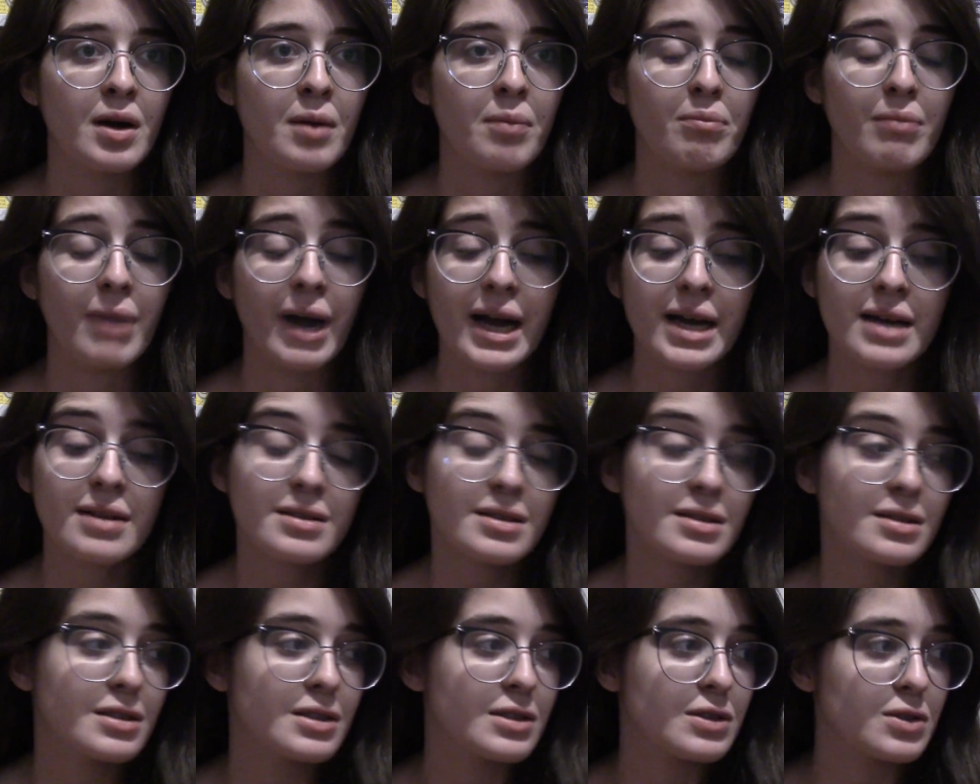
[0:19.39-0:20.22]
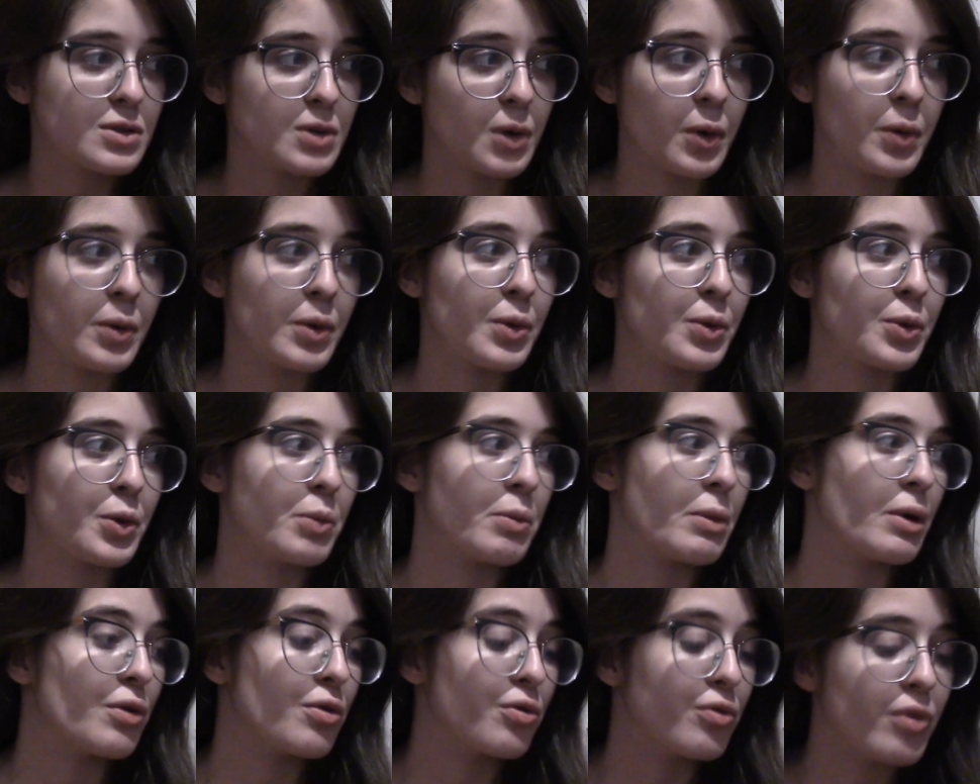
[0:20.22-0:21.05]
mindlessly scrolling through
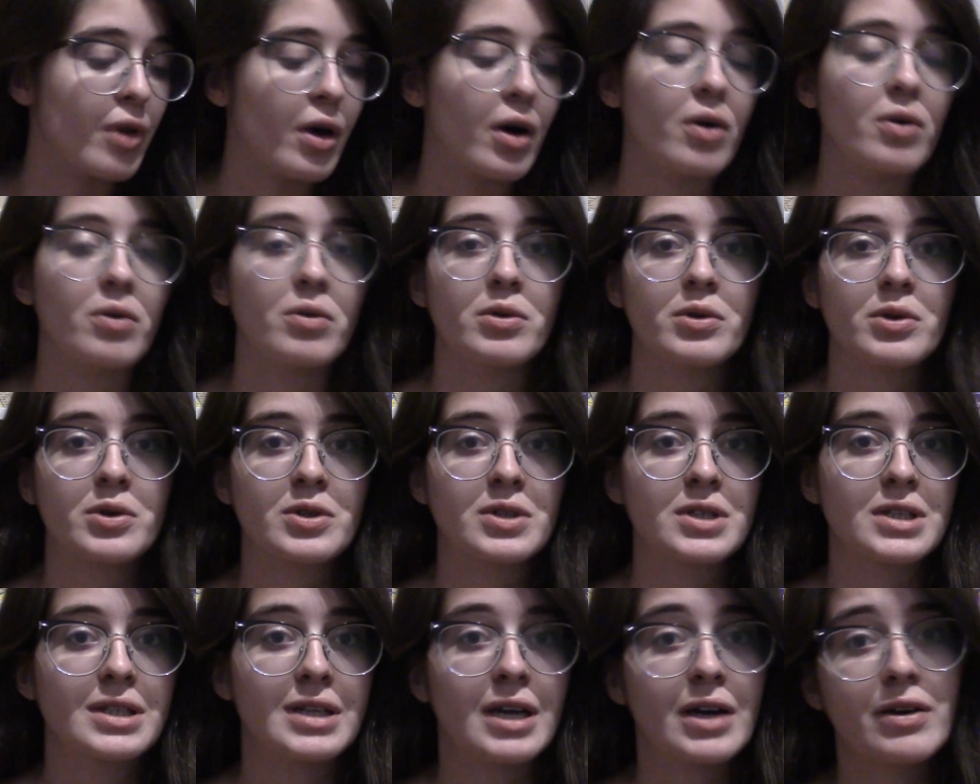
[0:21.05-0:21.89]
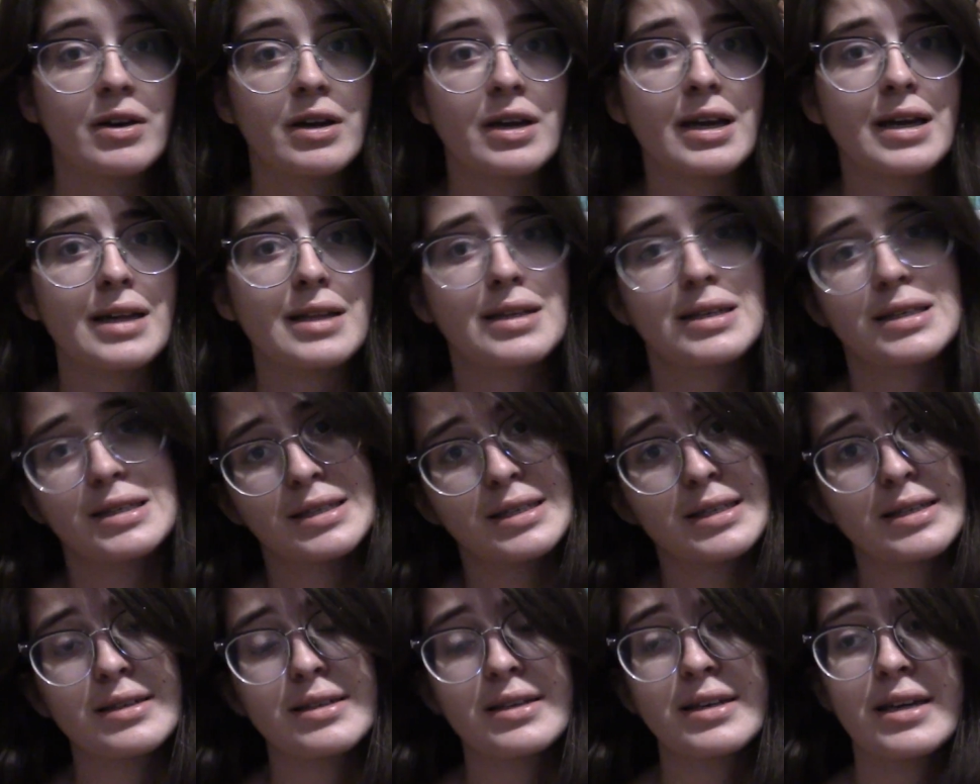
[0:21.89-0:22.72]
my phone or staring at the
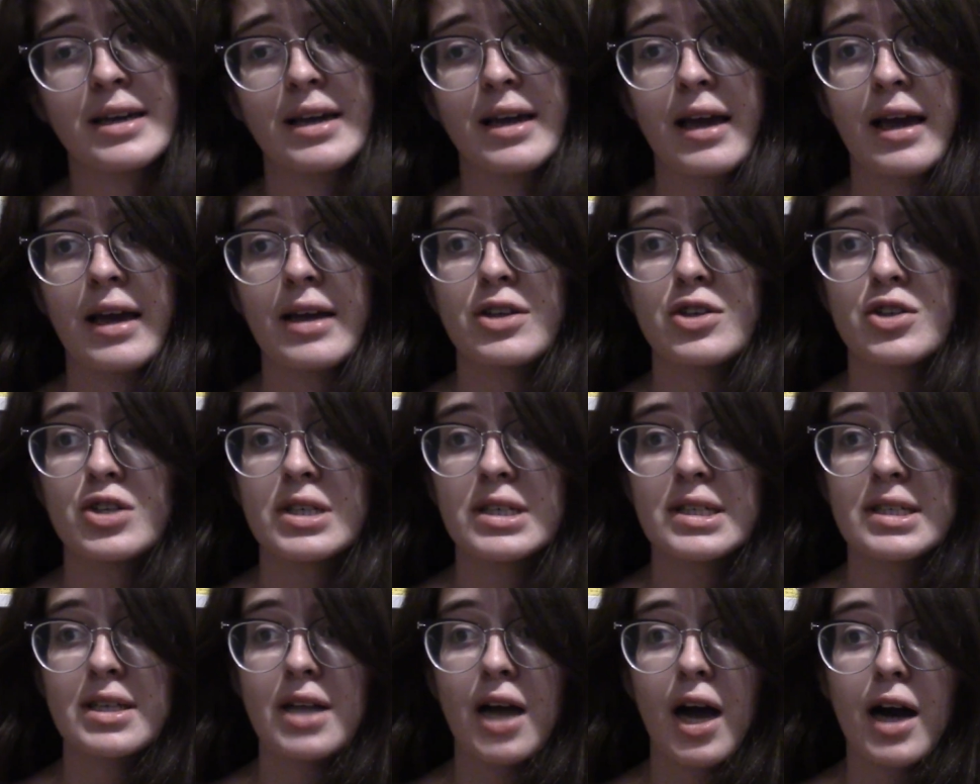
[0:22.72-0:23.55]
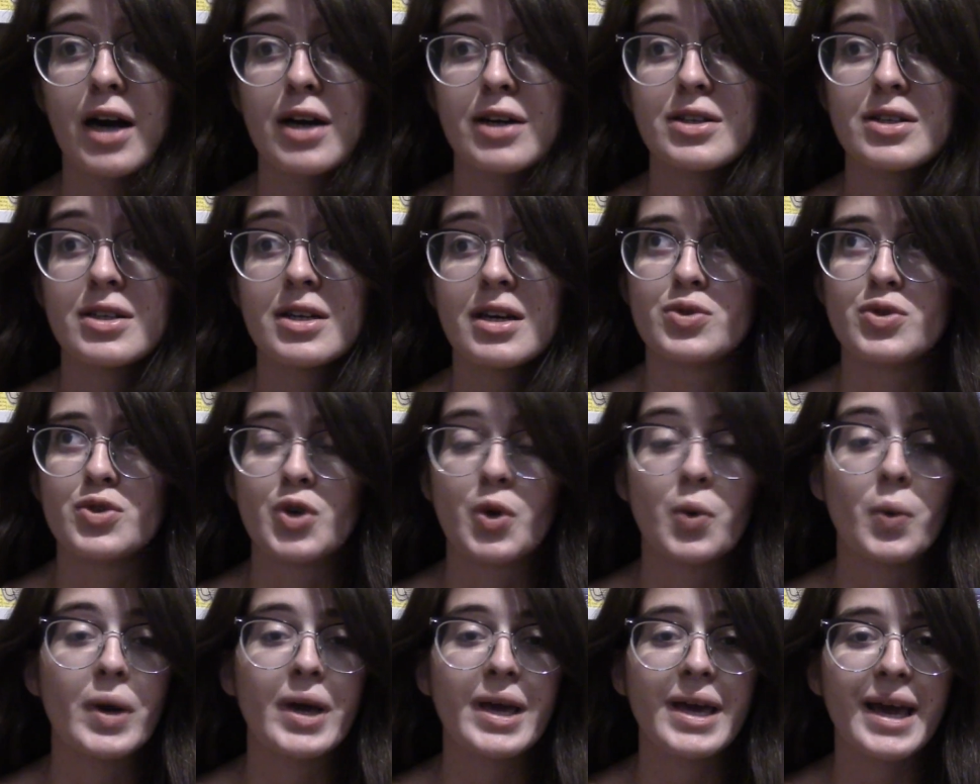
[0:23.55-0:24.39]
ceiling and just not
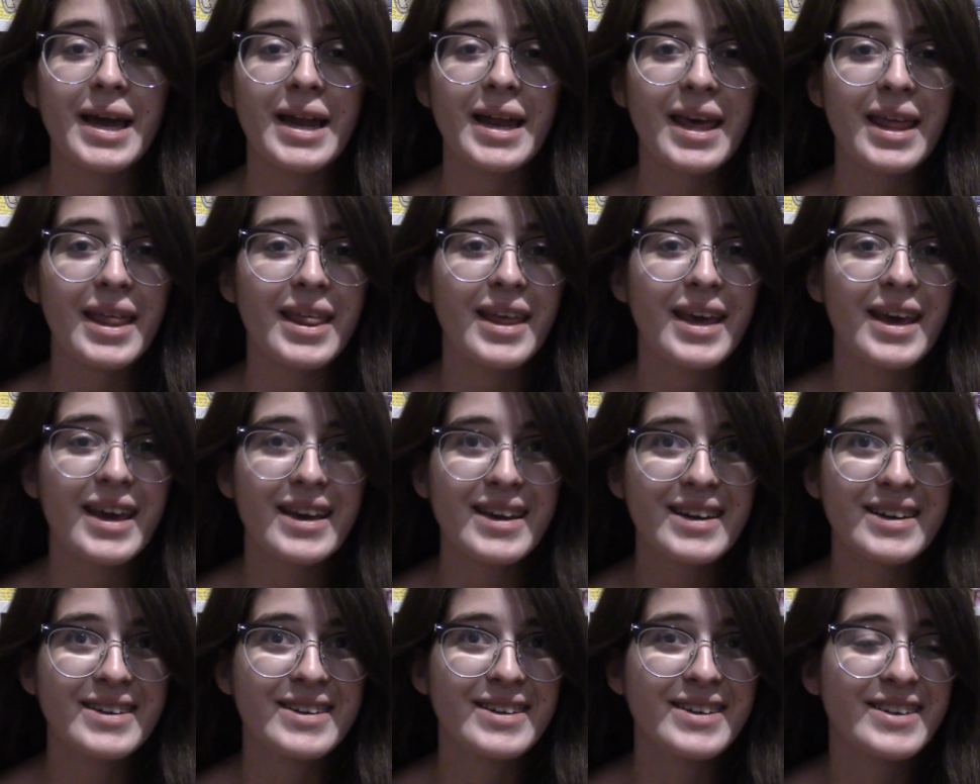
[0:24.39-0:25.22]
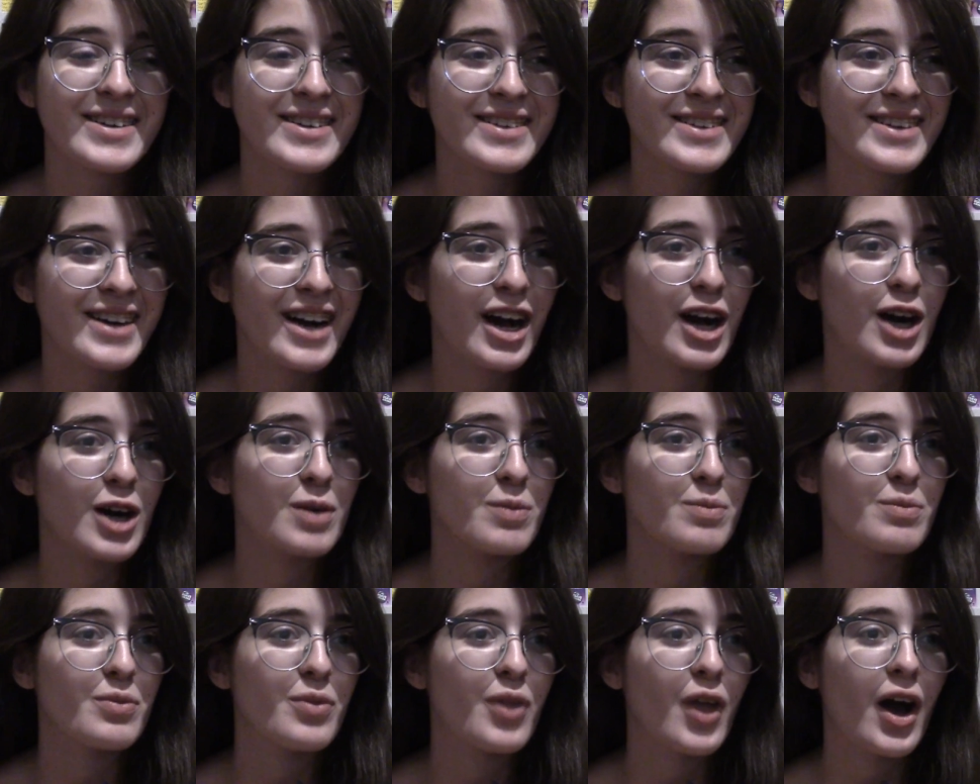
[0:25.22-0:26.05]
doing anything,
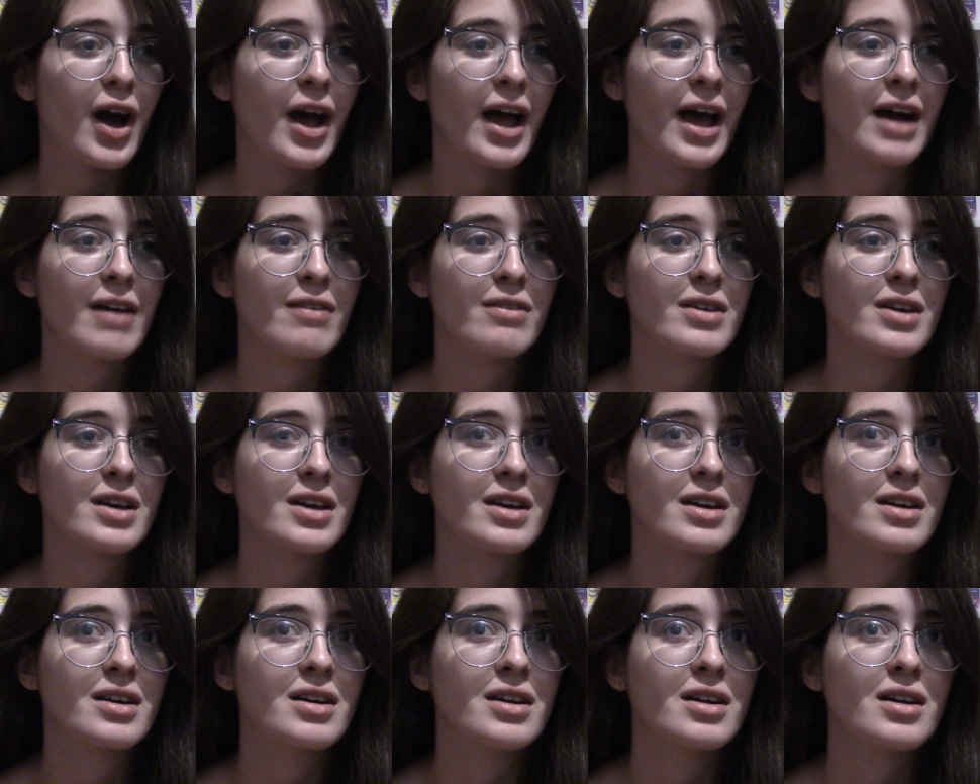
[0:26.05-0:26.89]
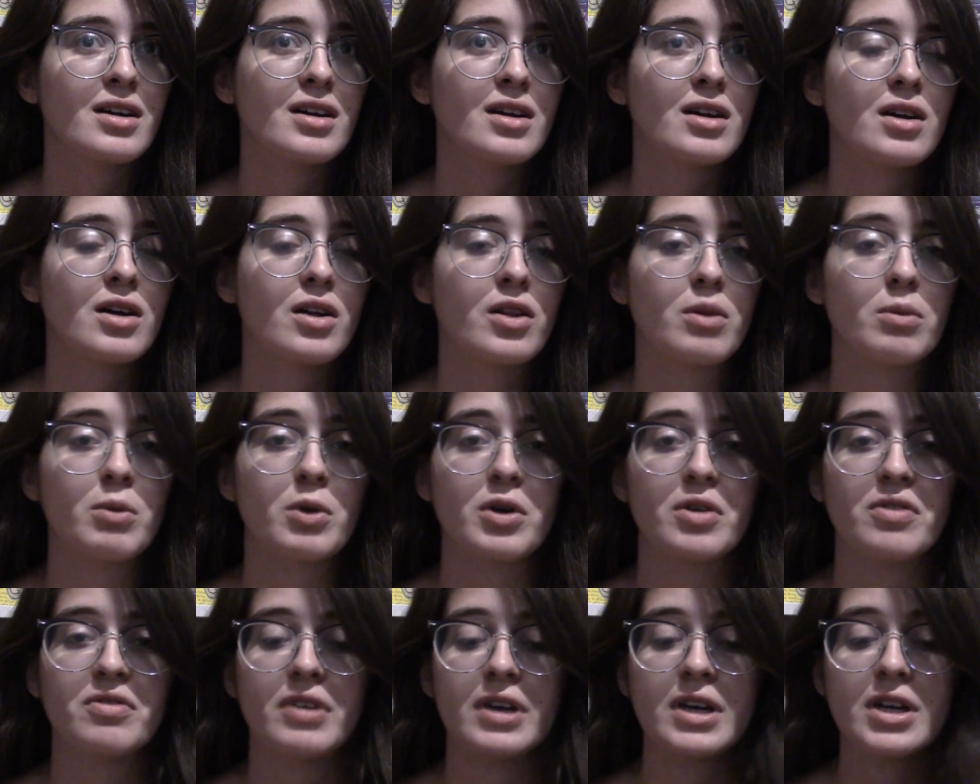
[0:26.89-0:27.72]
not having the
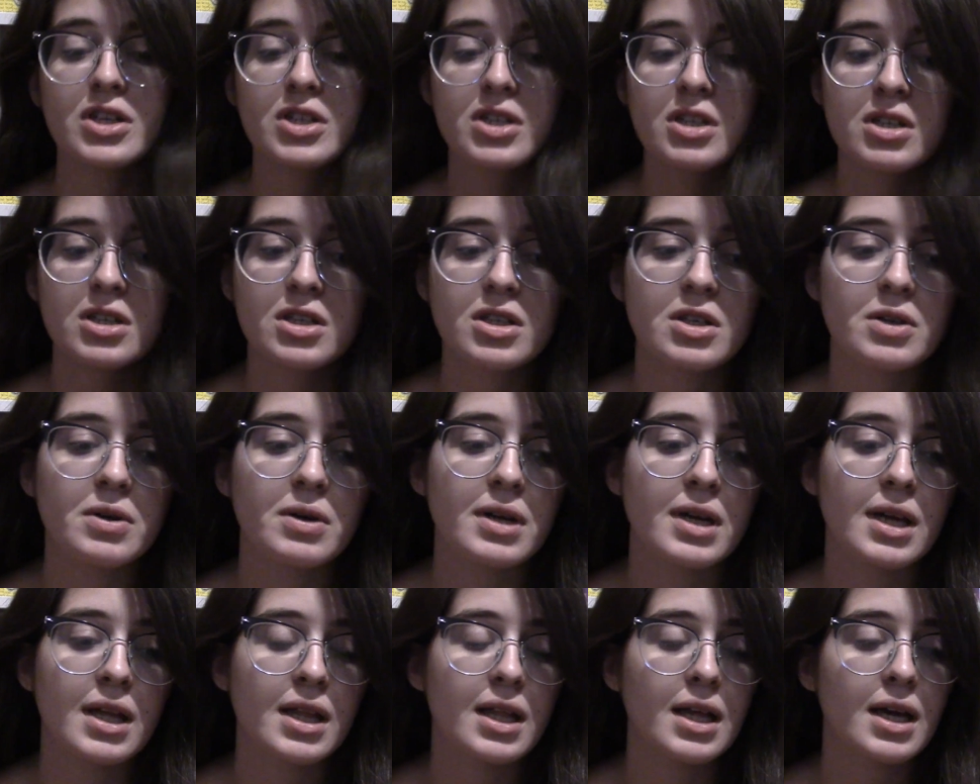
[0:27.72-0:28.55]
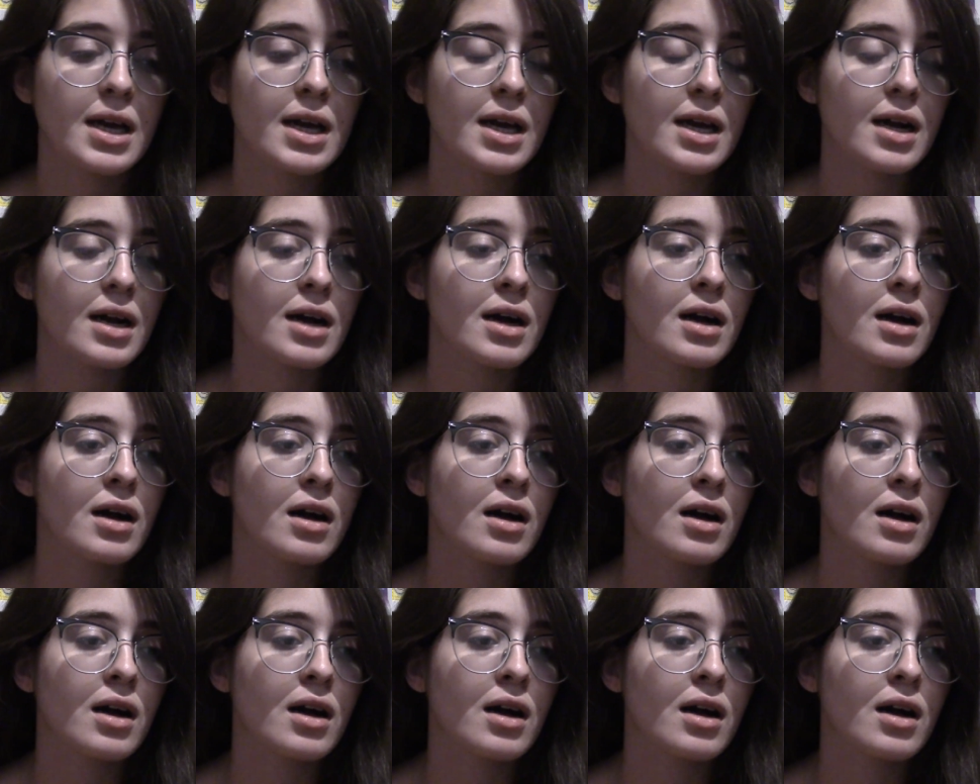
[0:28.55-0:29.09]
motivation to do anything,